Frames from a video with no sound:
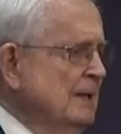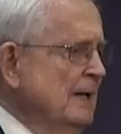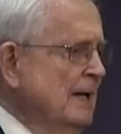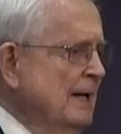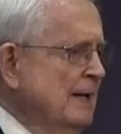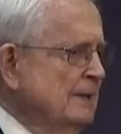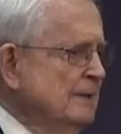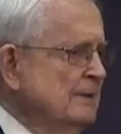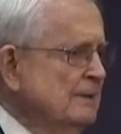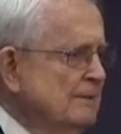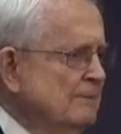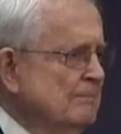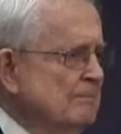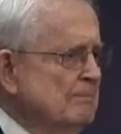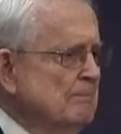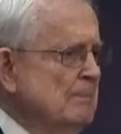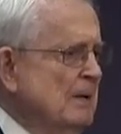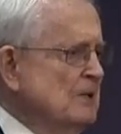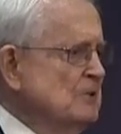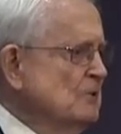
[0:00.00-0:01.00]
and
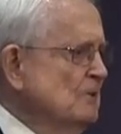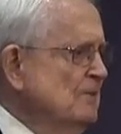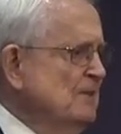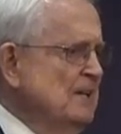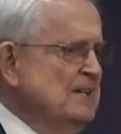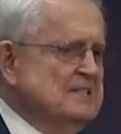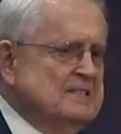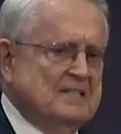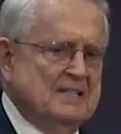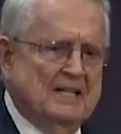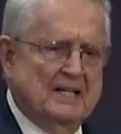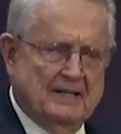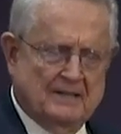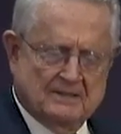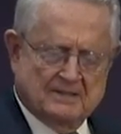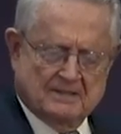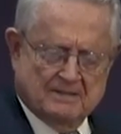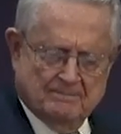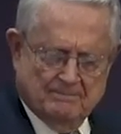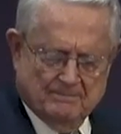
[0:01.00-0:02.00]
mention these
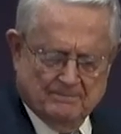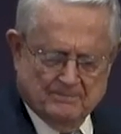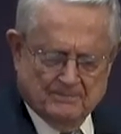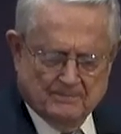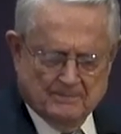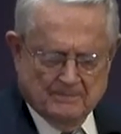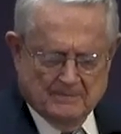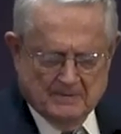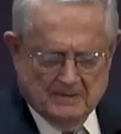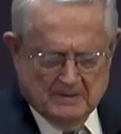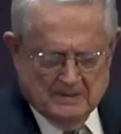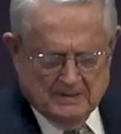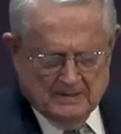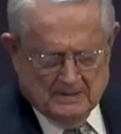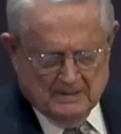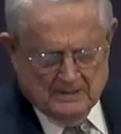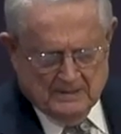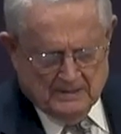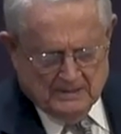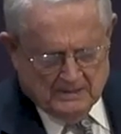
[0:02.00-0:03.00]
things.
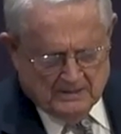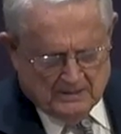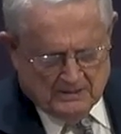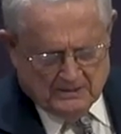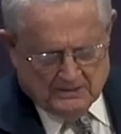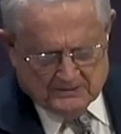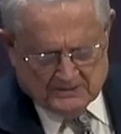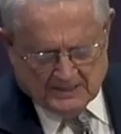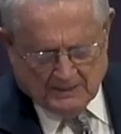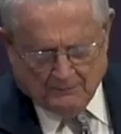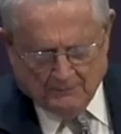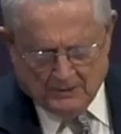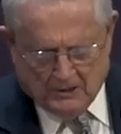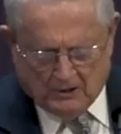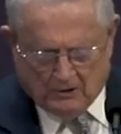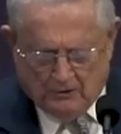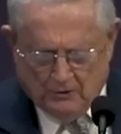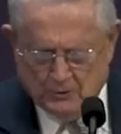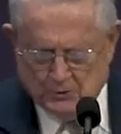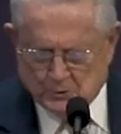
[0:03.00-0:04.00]
So I want
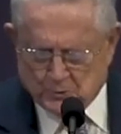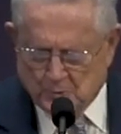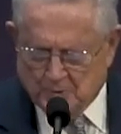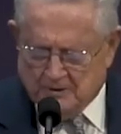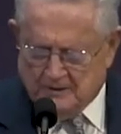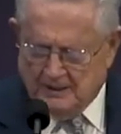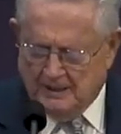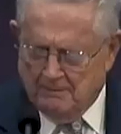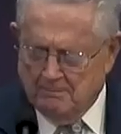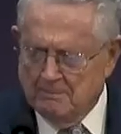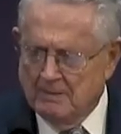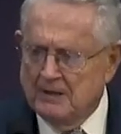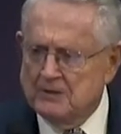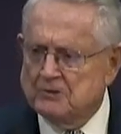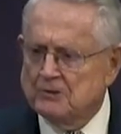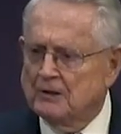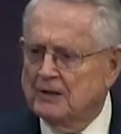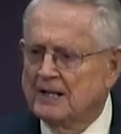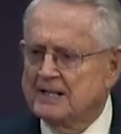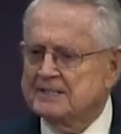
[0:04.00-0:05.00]
to close with 10
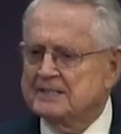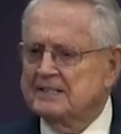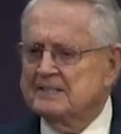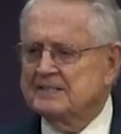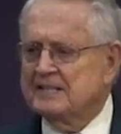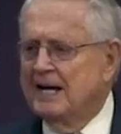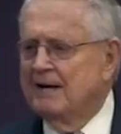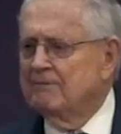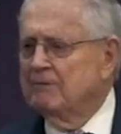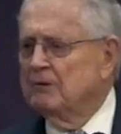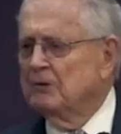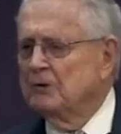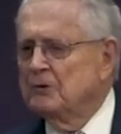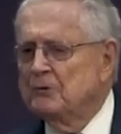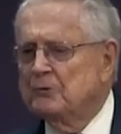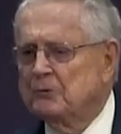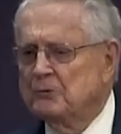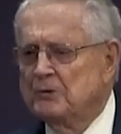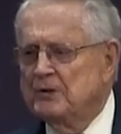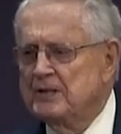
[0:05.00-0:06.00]
major lessons I've
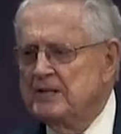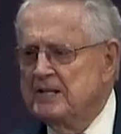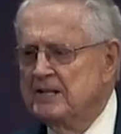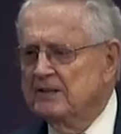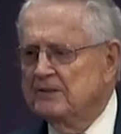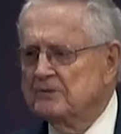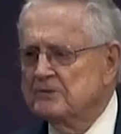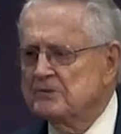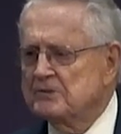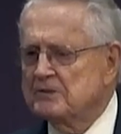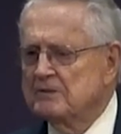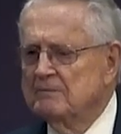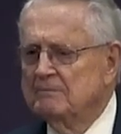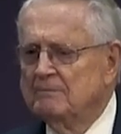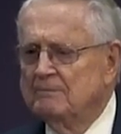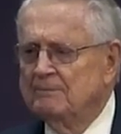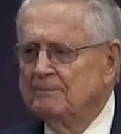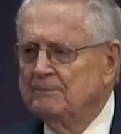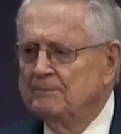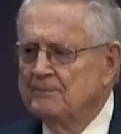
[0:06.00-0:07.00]
learned through the years.
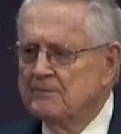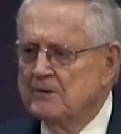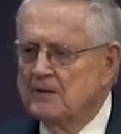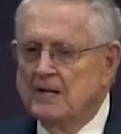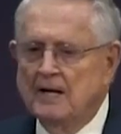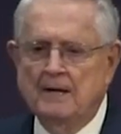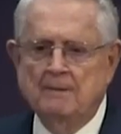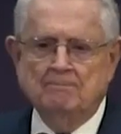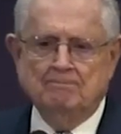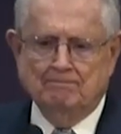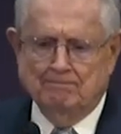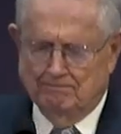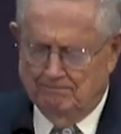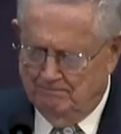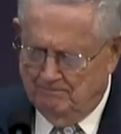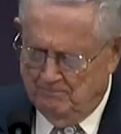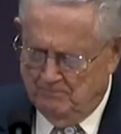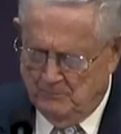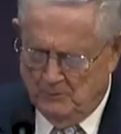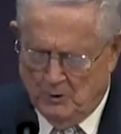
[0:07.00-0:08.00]
Okay?
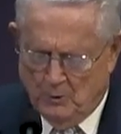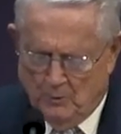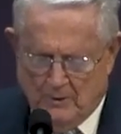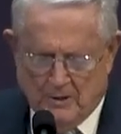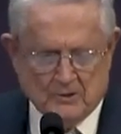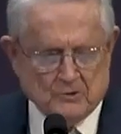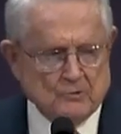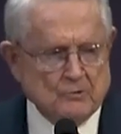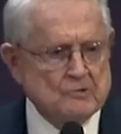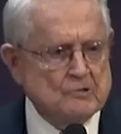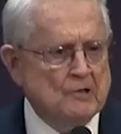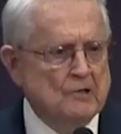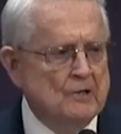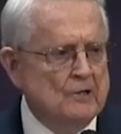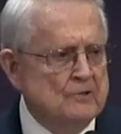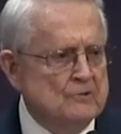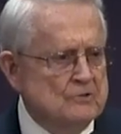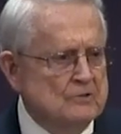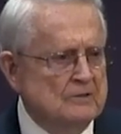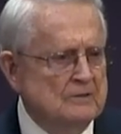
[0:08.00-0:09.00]
No extra
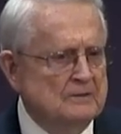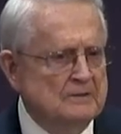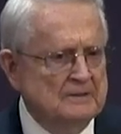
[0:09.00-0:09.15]
charge